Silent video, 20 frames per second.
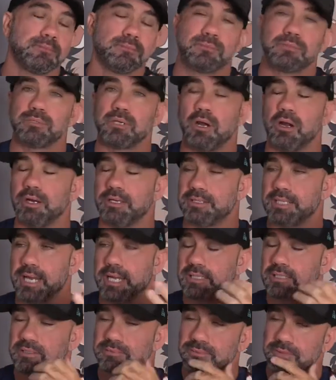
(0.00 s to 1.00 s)
Sorry,
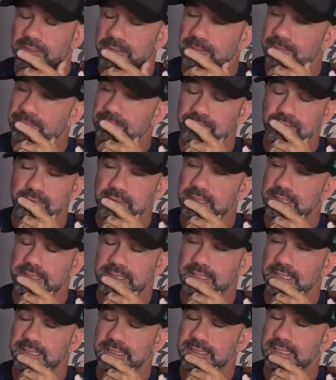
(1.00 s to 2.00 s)
Jacksonville.
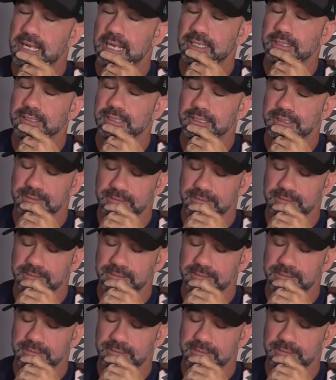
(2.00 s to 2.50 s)
It's not good.